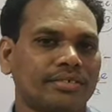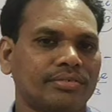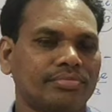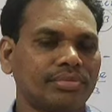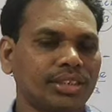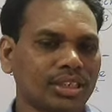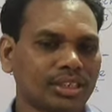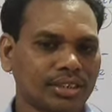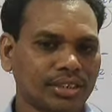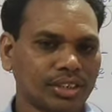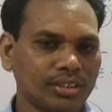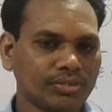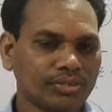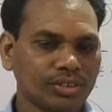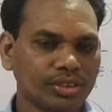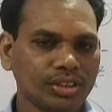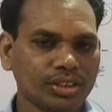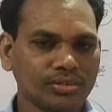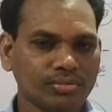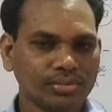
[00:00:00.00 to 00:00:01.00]
means
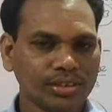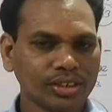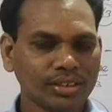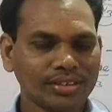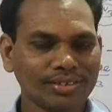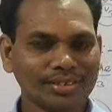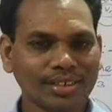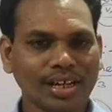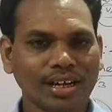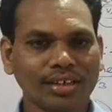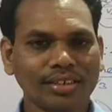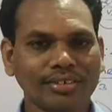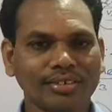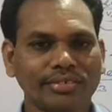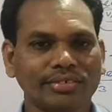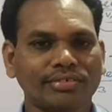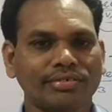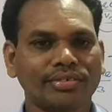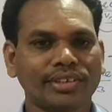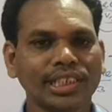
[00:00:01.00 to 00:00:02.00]
you must
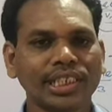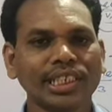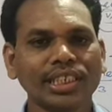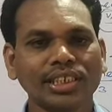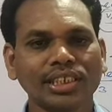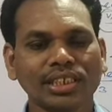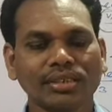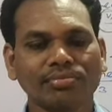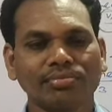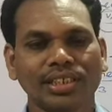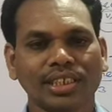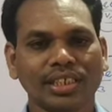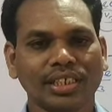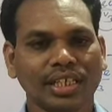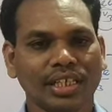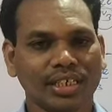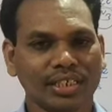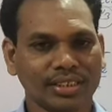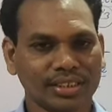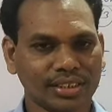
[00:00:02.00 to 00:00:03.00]
start reading something
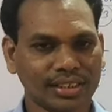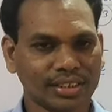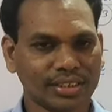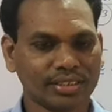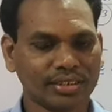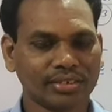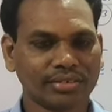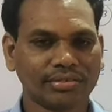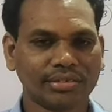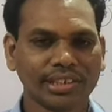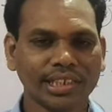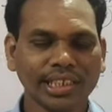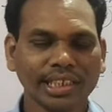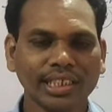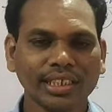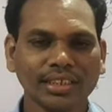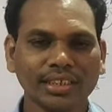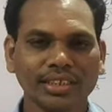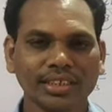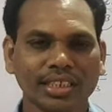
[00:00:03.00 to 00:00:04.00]
else.
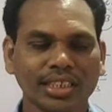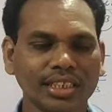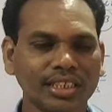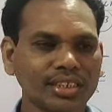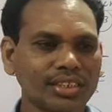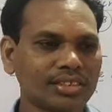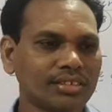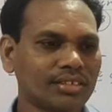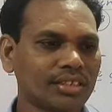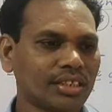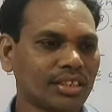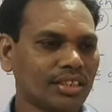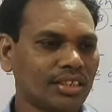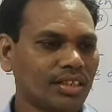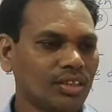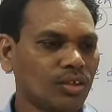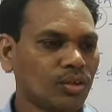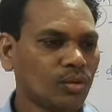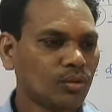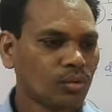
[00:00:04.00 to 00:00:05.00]
Reading in the sense,
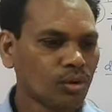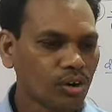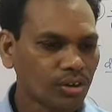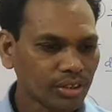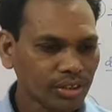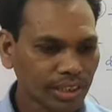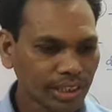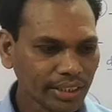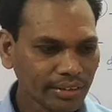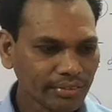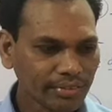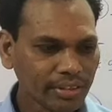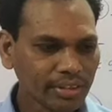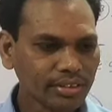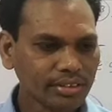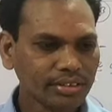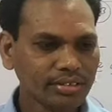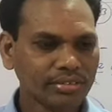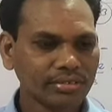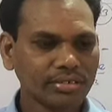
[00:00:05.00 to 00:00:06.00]

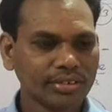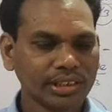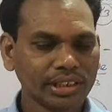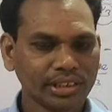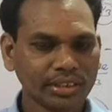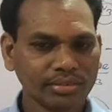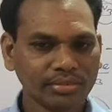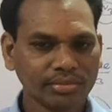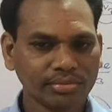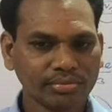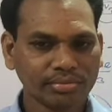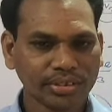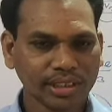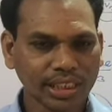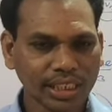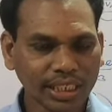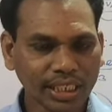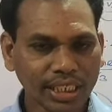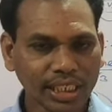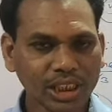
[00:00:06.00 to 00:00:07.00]
whatever
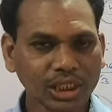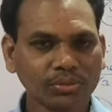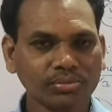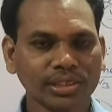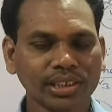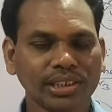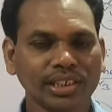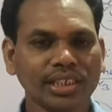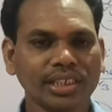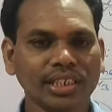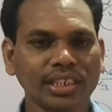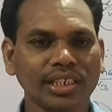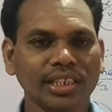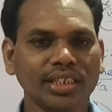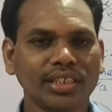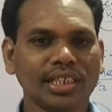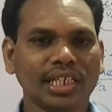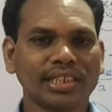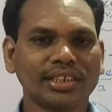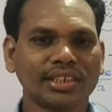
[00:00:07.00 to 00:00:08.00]
English
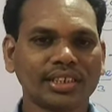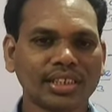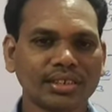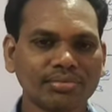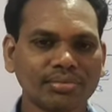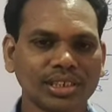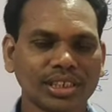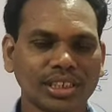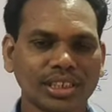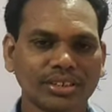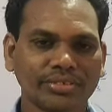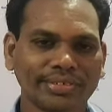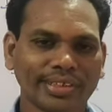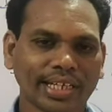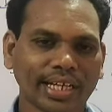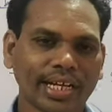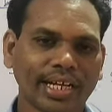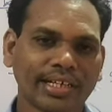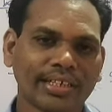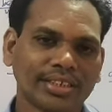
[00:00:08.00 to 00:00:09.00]
material that comes in your
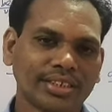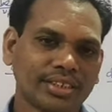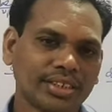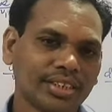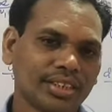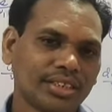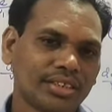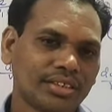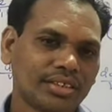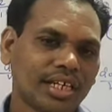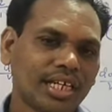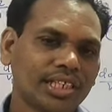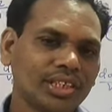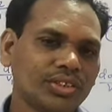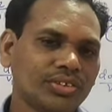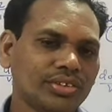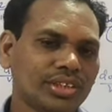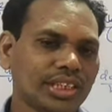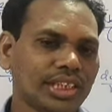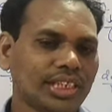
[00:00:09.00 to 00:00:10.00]
hand, try
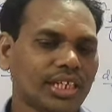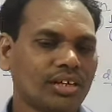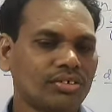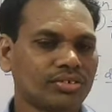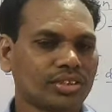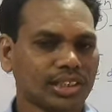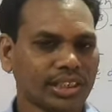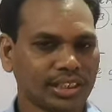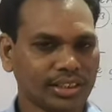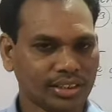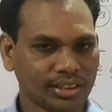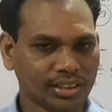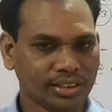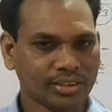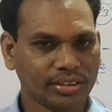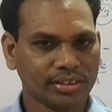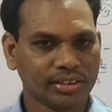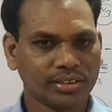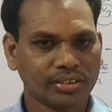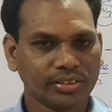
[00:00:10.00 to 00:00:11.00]
to read out it.
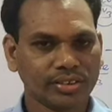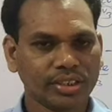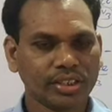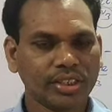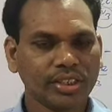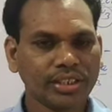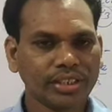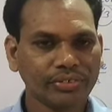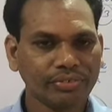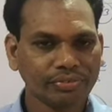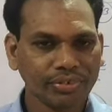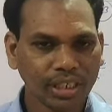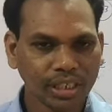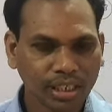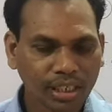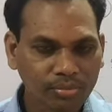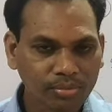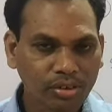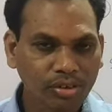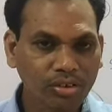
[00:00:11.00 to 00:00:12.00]
You will
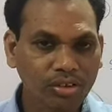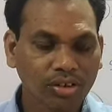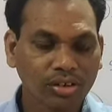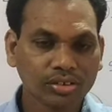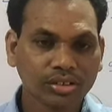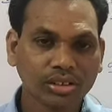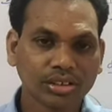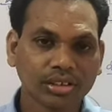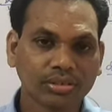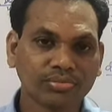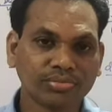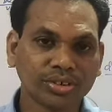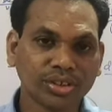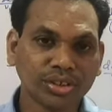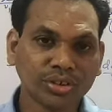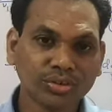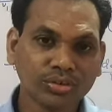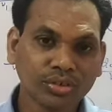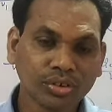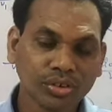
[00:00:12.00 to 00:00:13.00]
come across some
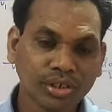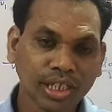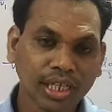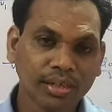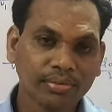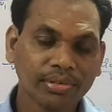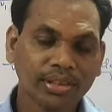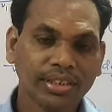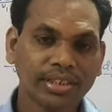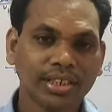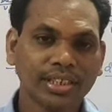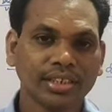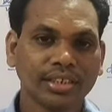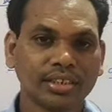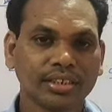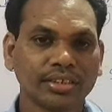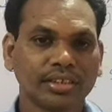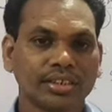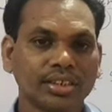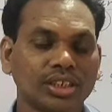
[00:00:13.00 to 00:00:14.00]
new vocabulary,
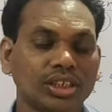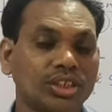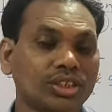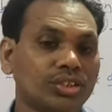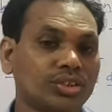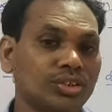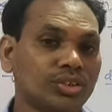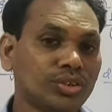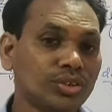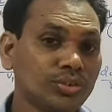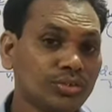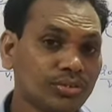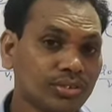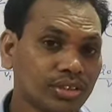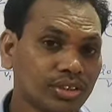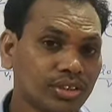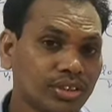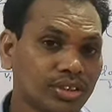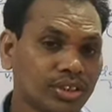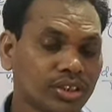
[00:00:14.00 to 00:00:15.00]
new
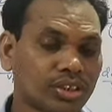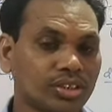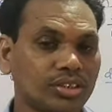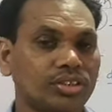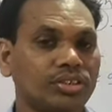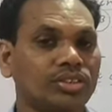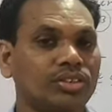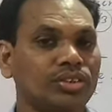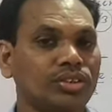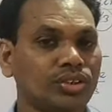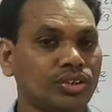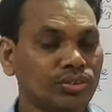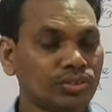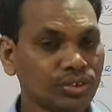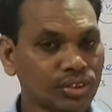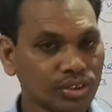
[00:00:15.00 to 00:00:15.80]
words, new